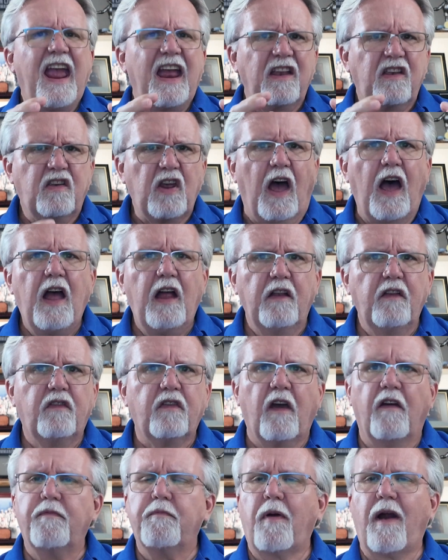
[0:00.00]
and
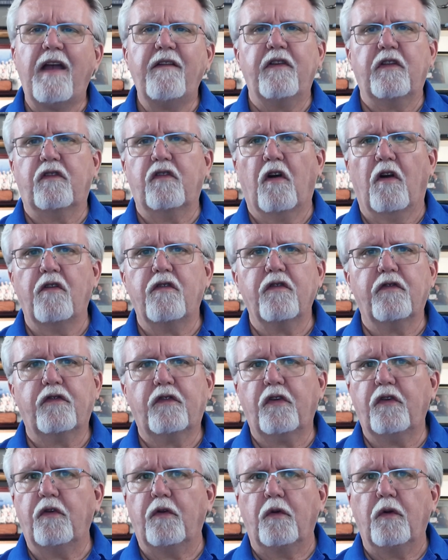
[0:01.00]
tons of private
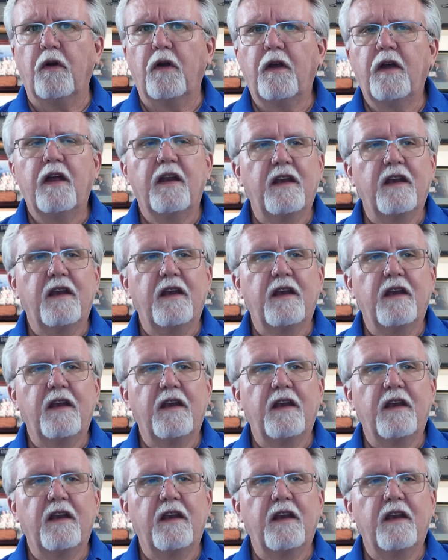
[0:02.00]
chargers too,